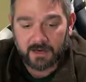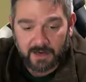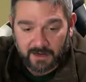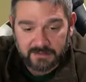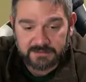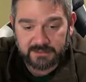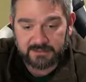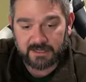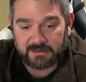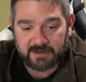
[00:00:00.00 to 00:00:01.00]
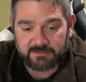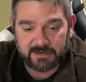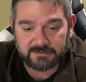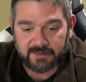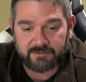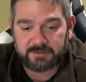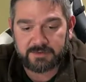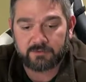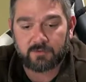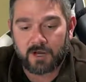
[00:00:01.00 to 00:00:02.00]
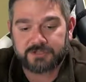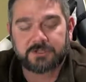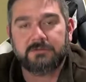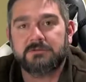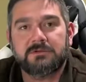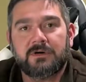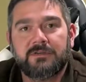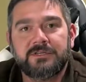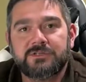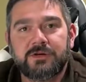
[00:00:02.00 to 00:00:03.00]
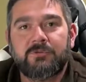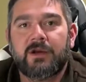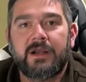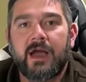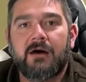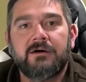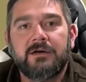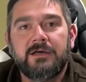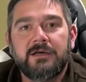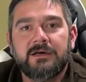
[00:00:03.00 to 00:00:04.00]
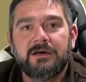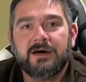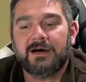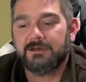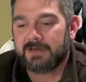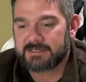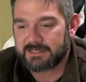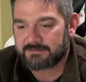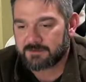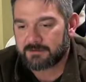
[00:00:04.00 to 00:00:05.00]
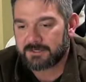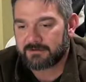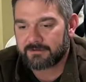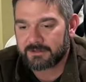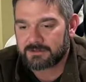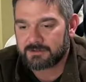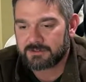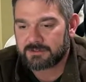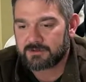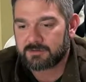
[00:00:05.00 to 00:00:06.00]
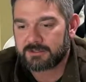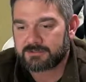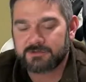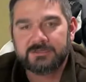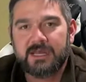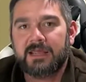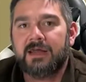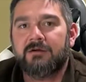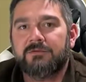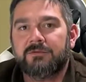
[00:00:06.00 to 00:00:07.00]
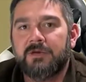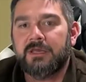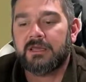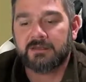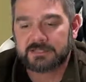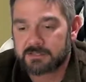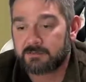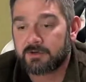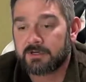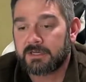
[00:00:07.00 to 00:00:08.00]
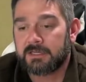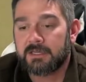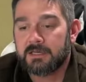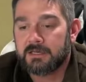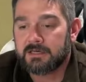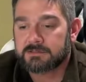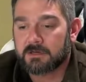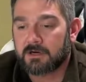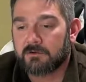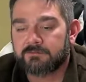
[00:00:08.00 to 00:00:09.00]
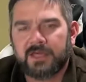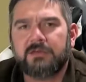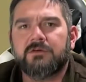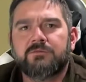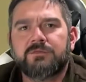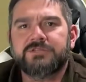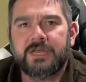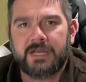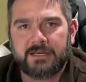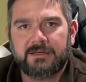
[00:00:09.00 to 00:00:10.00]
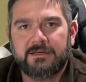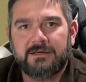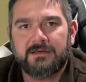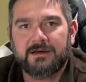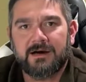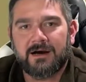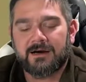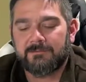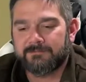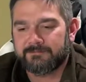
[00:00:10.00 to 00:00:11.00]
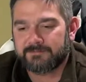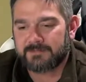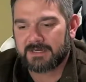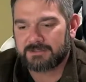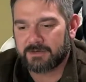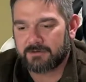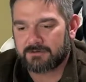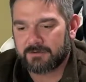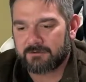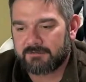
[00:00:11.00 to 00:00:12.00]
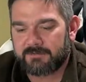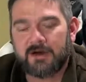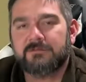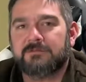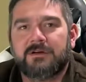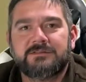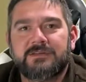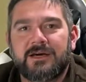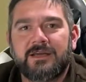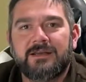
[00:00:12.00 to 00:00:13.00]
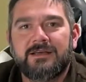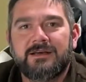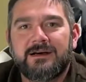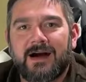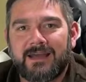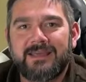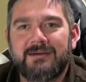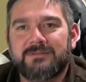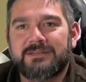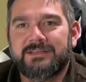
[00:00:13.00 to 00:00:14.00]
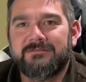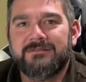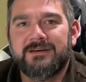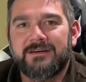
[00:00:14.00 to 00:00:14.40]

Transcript: honestly, that I've got 11 people watching on this stream right now. You guys have so many other things you could do, but you're choosing to hang out with me in this community. So, thank you. Appreciate it. I joked with my father-in-law tonight. I can't believe,